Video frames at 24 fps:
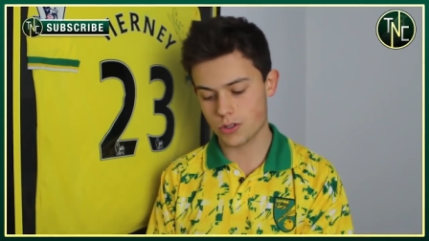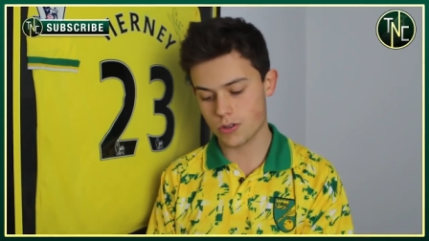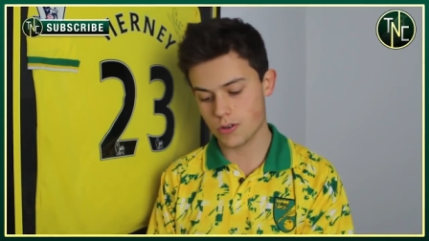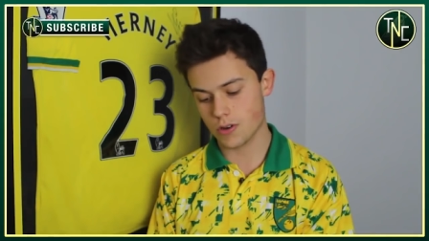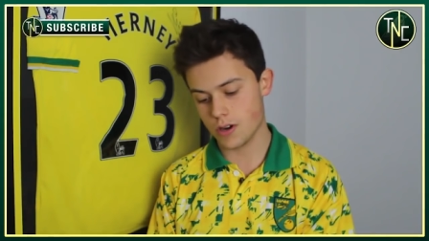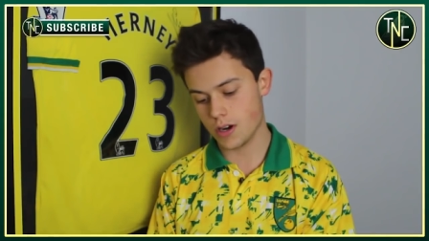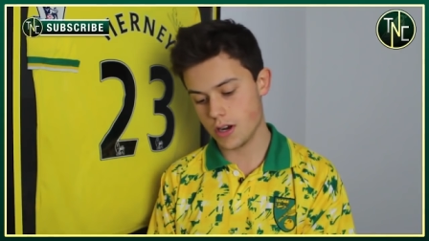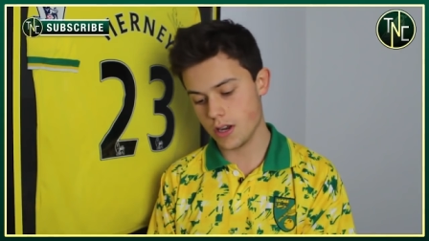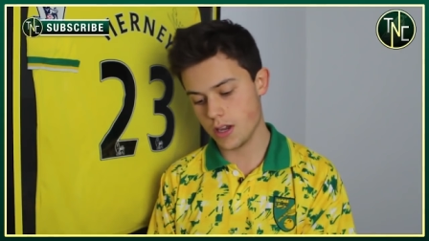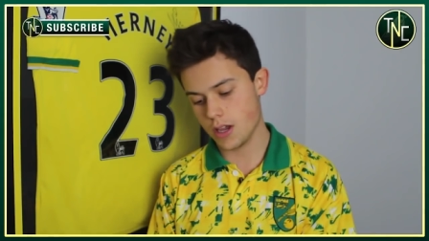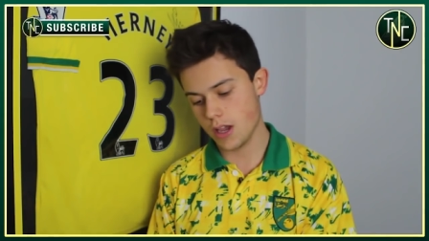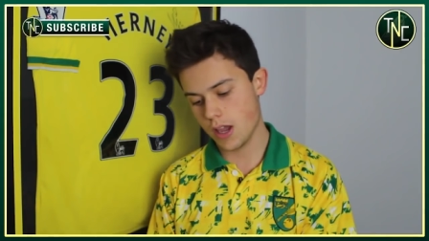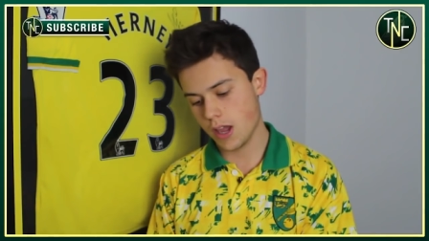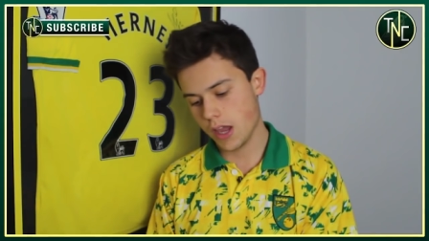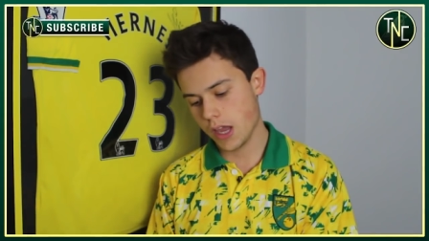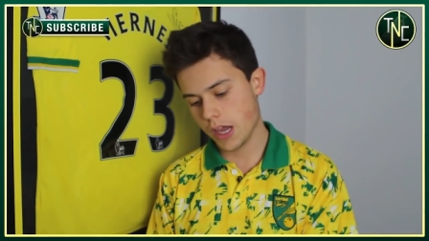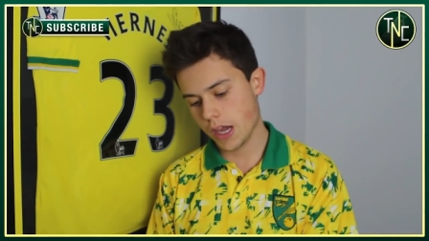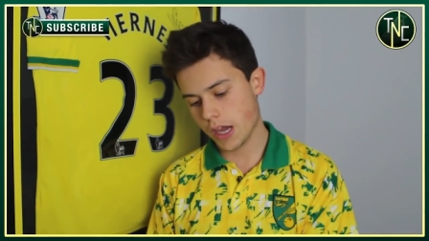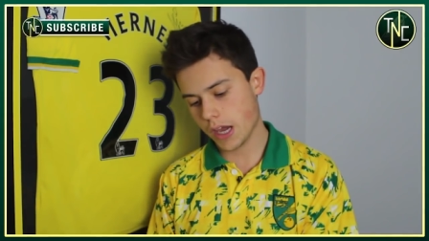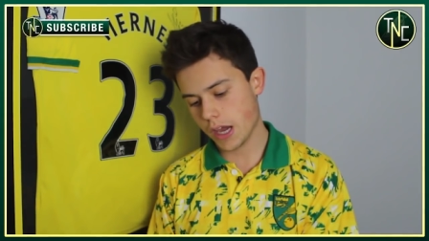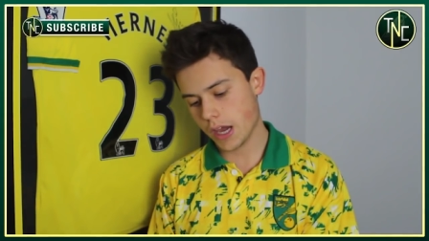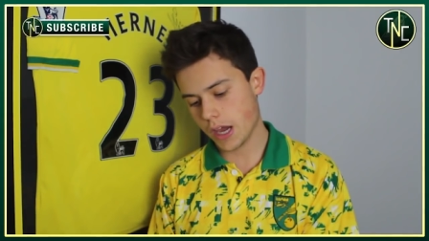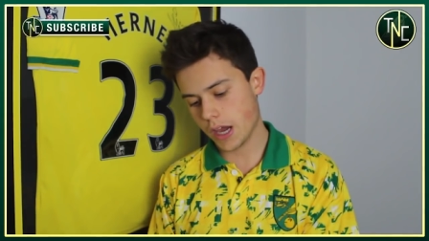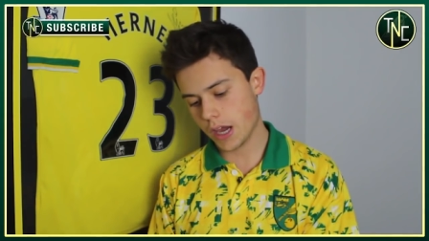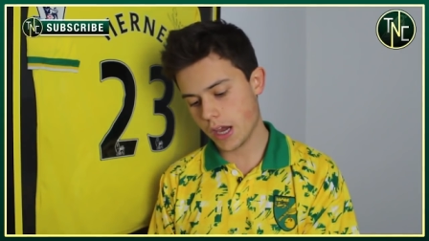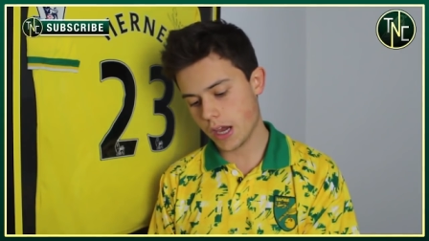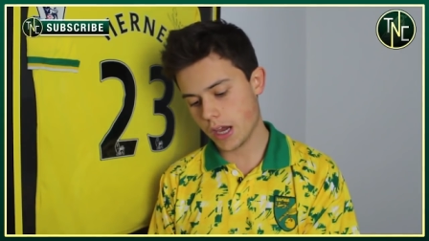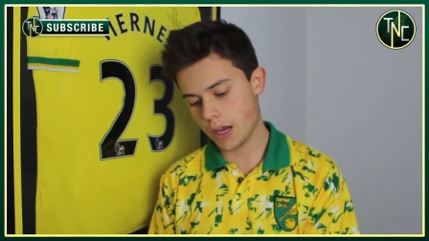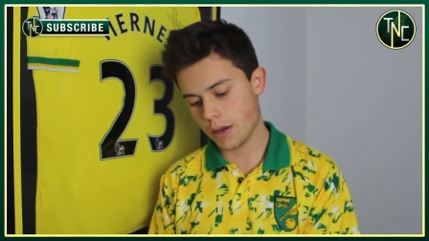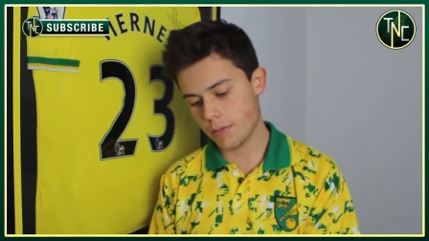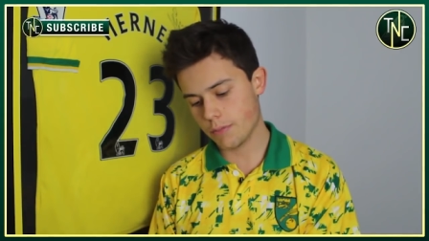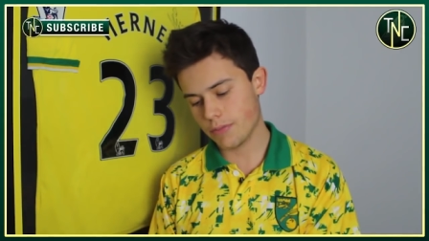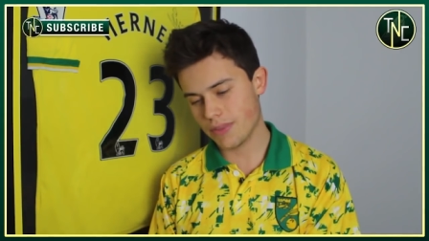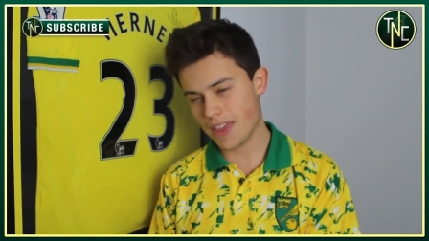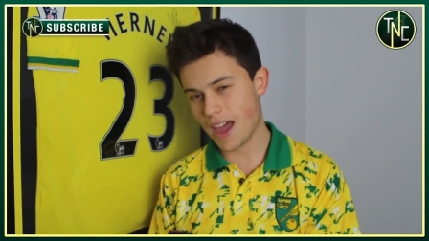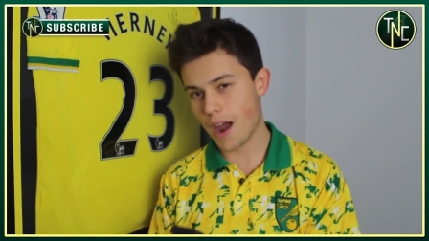Street.
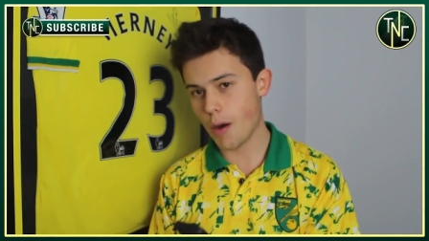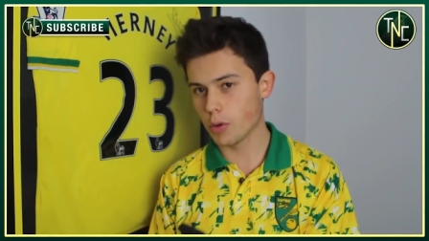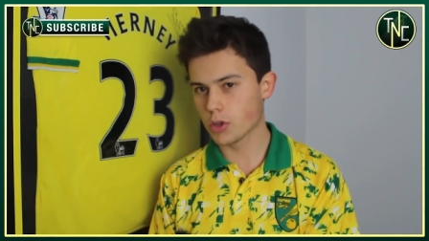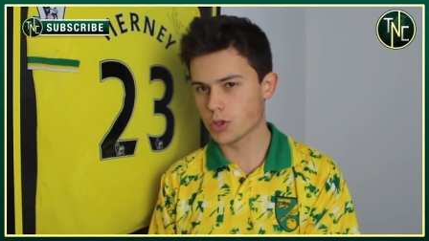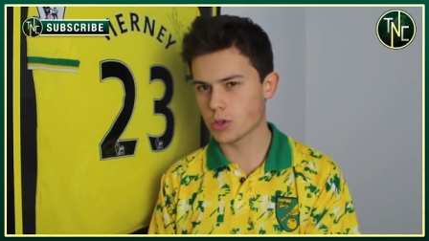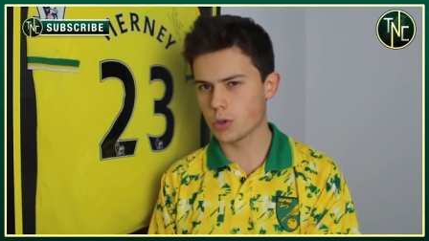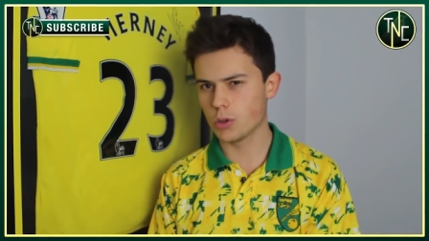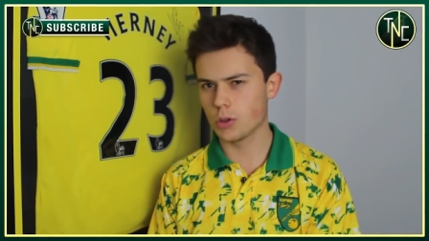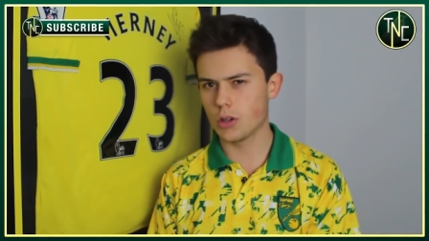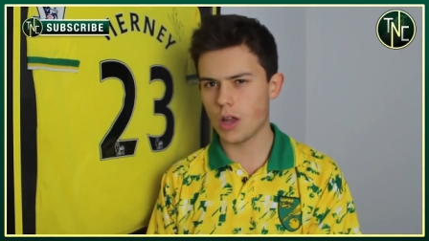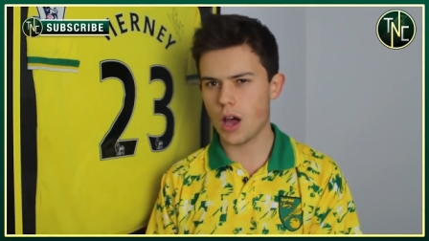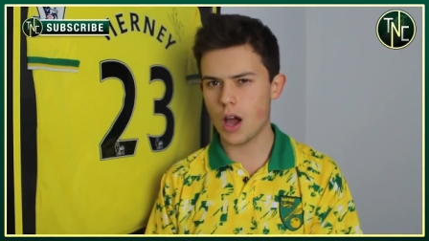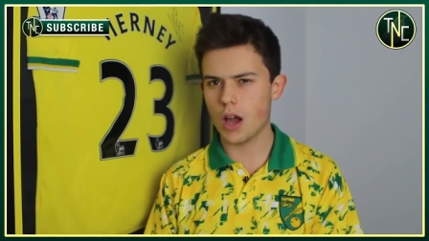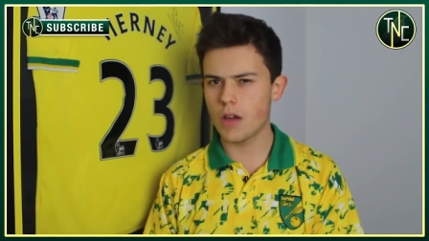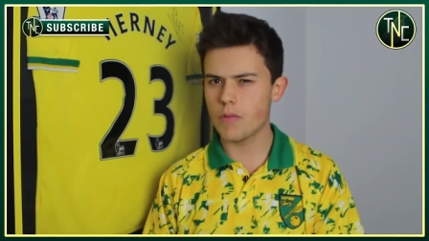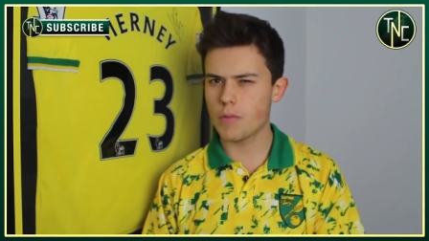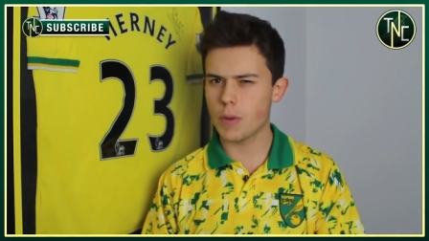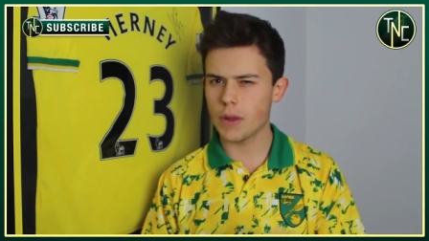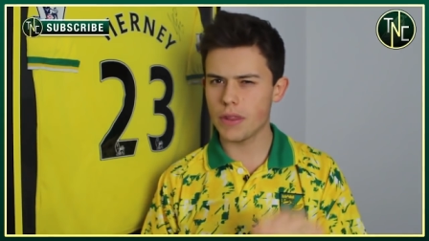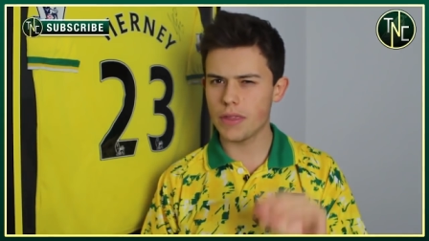That was all live,